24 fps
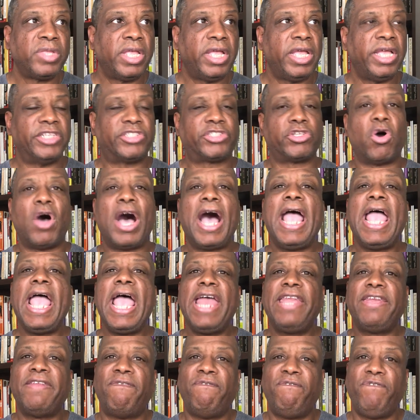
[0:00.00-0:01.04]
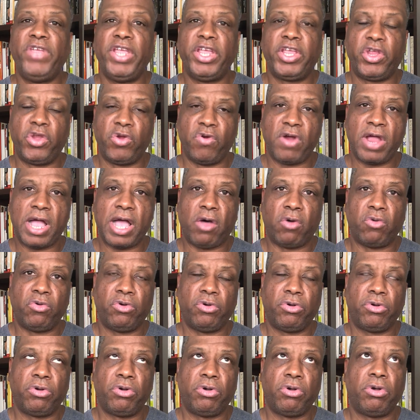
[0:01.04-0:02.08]
And so I had to figure out
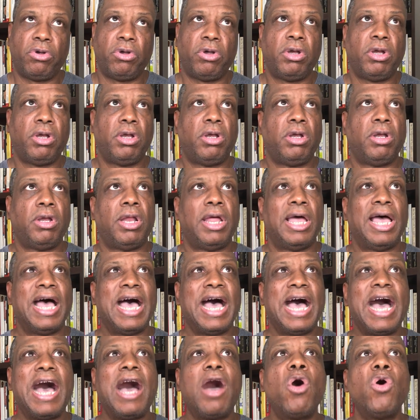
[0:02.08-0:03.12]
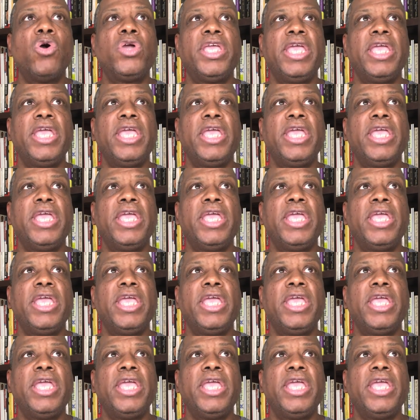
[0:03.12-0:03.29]
how